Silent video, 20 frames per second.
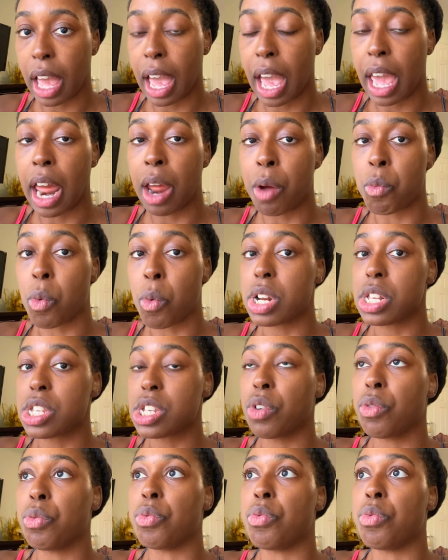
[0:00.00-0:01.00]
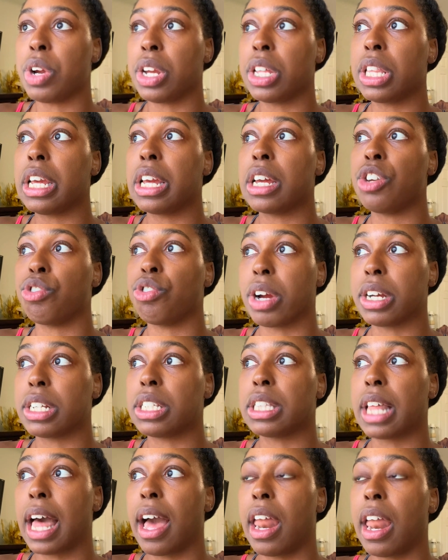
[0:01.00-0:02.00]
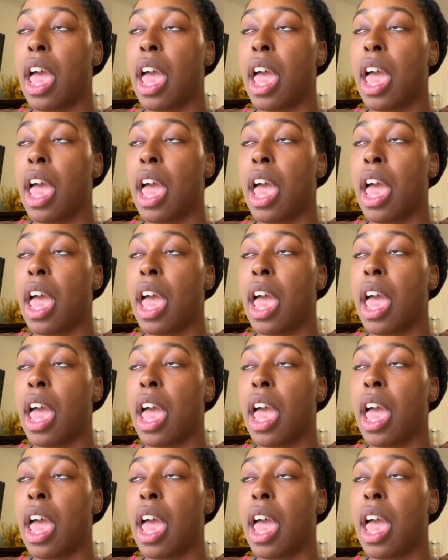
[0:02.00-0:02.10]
And I want to really address that.